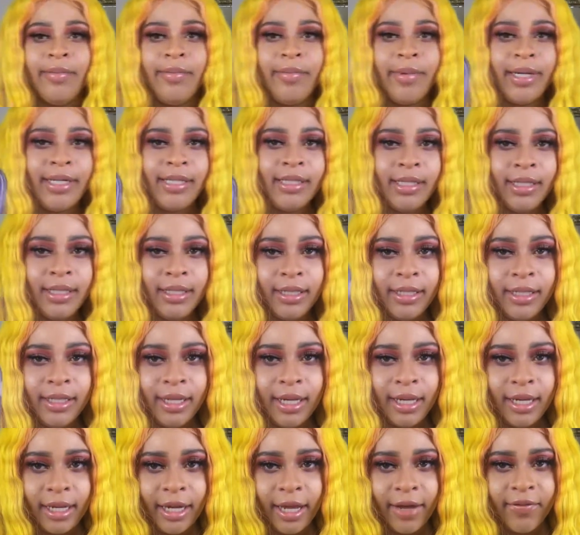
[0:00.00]
basically
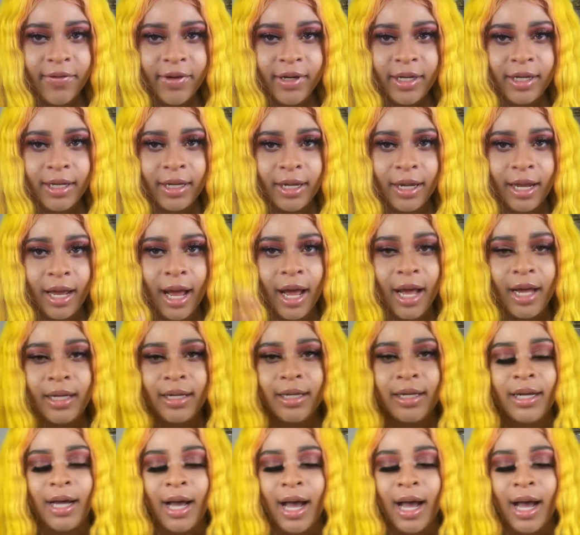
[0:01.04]
11 o'clock.